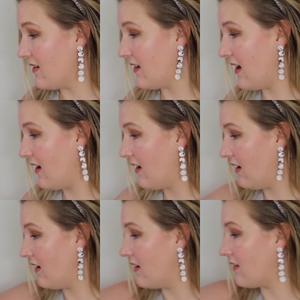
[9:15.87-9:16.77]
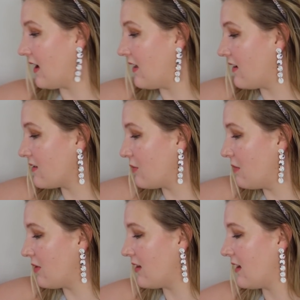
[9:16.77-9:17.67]
Yay. Okay, and there's
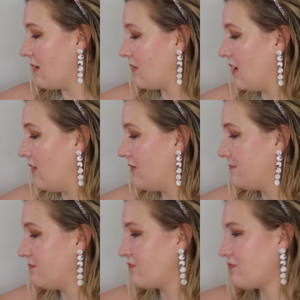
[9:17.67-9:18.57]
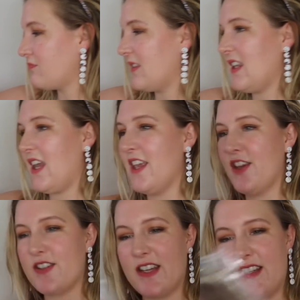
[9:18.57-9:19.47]
one more thing, I believe. It
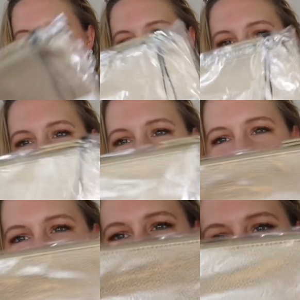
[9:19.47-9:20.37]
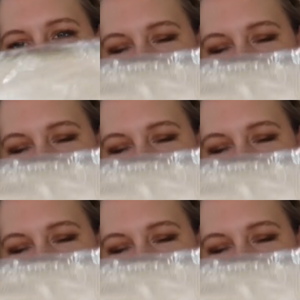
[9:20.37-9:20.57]
looks like it's like a little clutch.